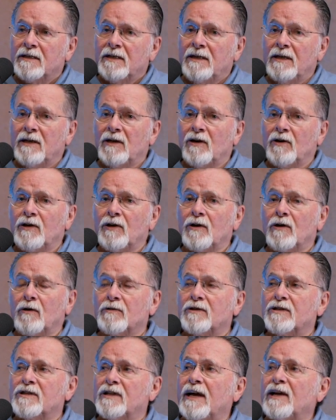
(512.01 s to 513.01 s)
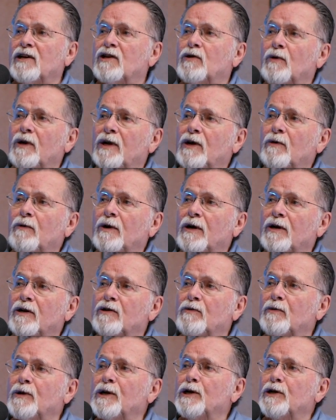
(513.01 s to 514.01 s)
you know, you don't stay
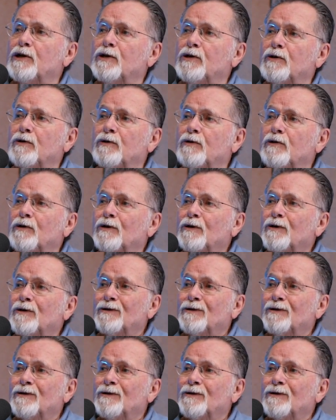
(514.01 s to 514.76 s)
21, 22